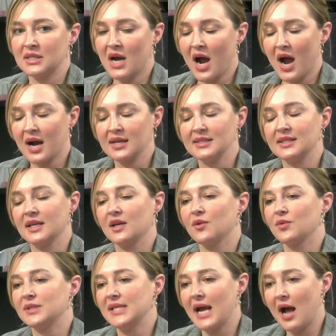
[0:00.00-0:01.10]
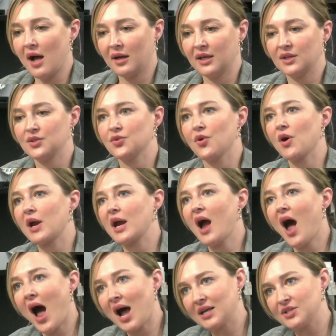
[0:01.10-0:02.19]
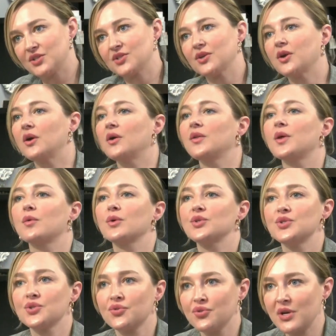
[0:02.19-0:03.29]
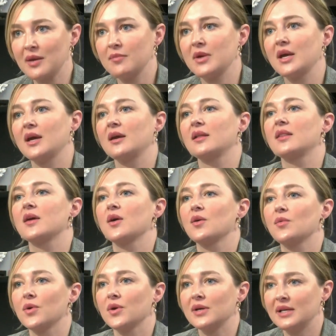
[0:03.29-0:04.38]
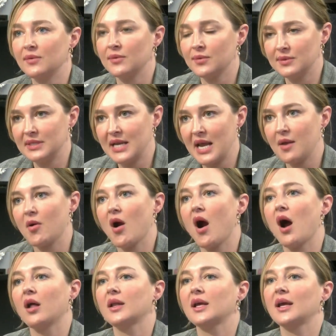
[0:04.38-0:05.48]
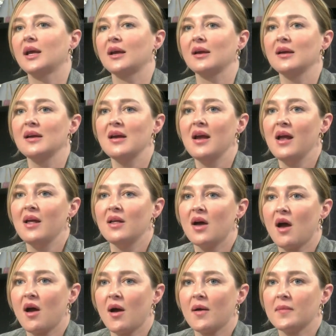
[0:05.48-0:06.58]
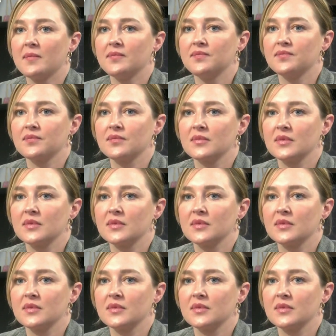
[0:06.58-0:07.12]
toxic, retaliatory, hostile. There was screaming. There were there was name calling. Um,